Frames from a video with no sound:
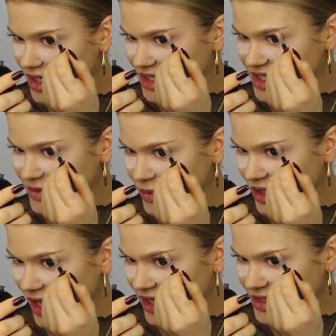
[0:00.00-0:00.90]
it's just
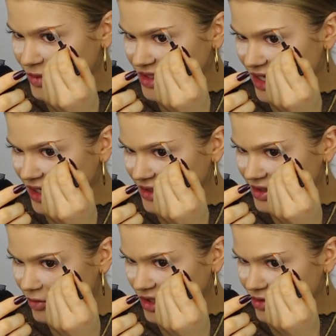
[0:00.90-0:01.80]
been like it's been taking
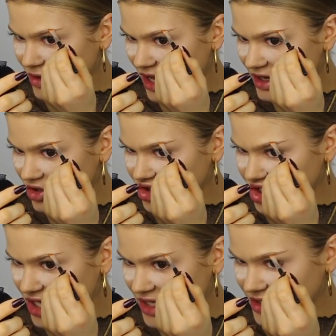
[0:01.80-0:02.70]
so much
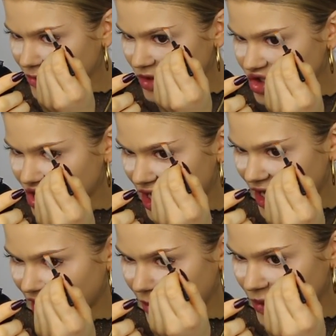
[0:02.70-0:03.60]
energy and so much
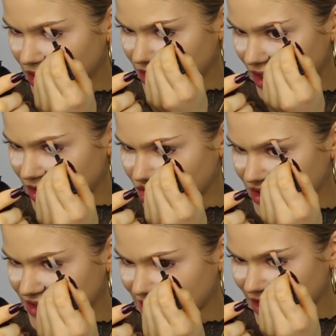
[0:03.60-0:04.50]
time and and
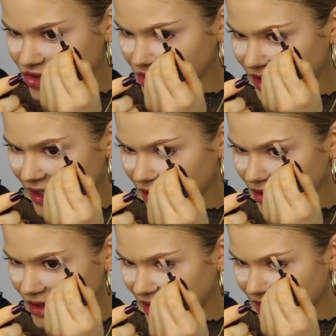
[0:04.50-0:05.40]
just
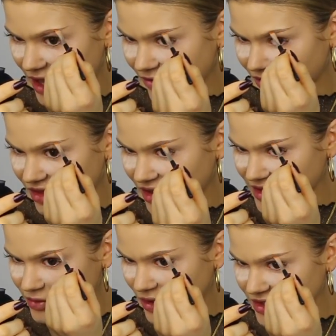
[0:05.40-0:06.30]
scheduling like everything
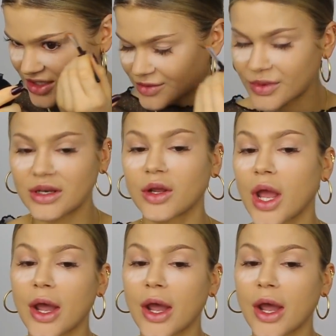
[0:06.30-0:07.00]
as well has just been